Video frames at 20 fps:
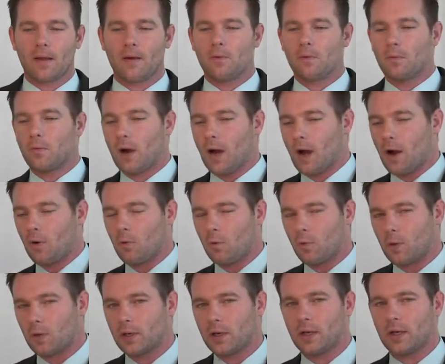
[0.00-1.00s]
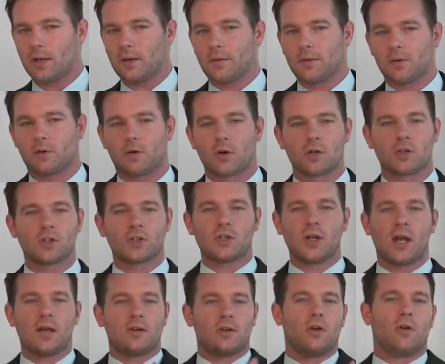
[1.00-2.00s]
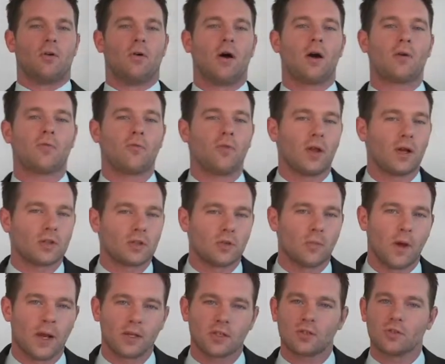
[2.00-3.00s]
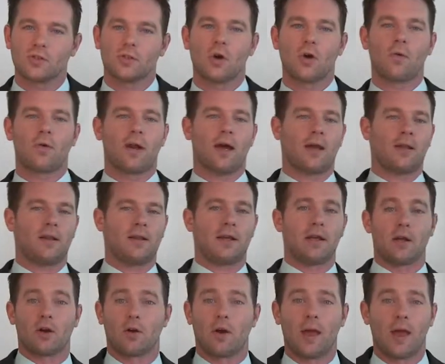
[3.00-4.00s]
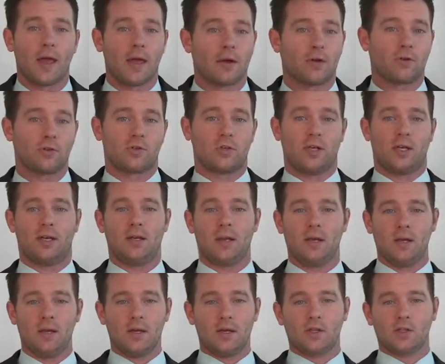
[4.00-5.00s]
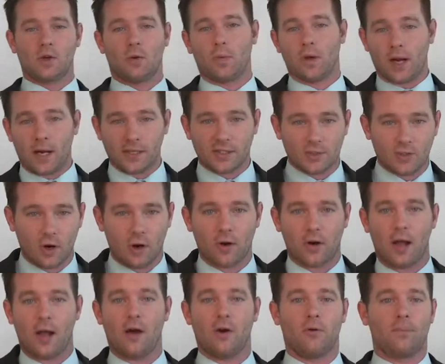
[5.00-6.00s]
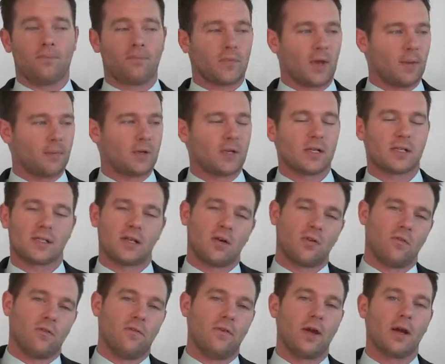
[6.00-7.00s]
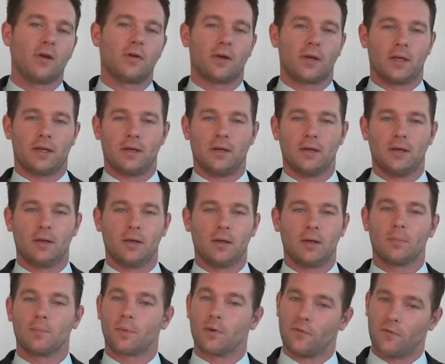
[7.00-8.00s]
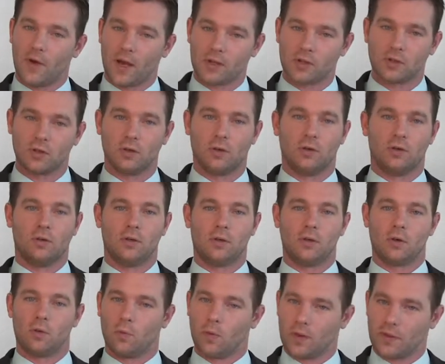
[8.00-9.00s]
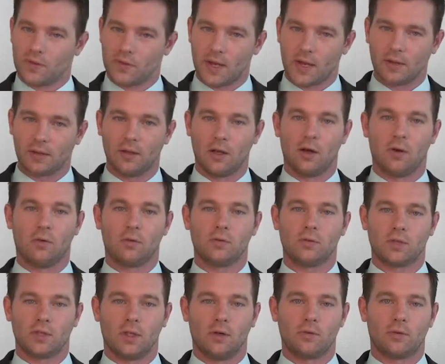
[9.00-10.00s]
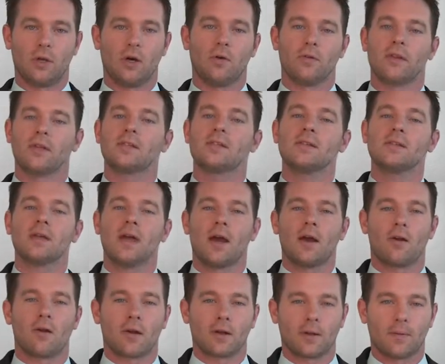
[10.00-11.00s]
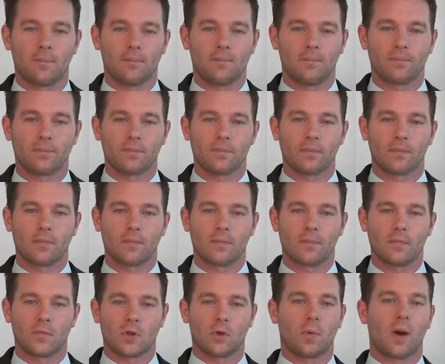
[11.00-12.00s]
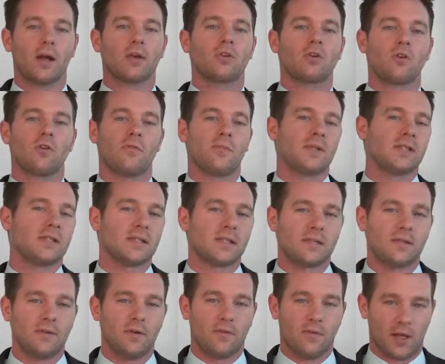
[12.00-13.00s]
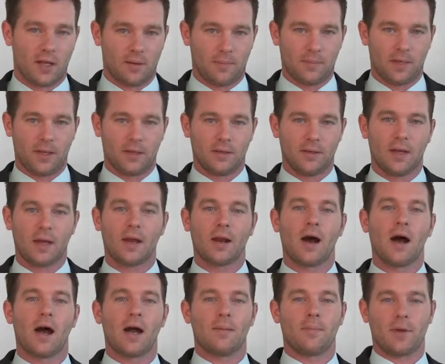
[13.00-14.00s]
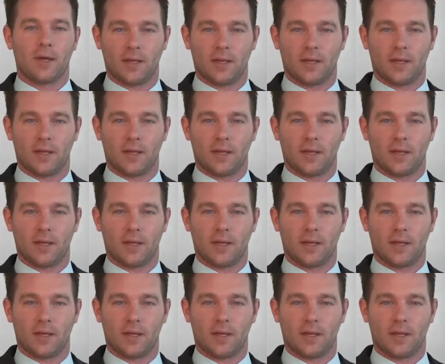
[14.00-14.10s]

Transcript: how we're going to crescendo our fluctuation, tonality, our energy. So when I start out, I'm going to sound very professional with that low, slow tone. This is Eric, Director of Business Development at iBank.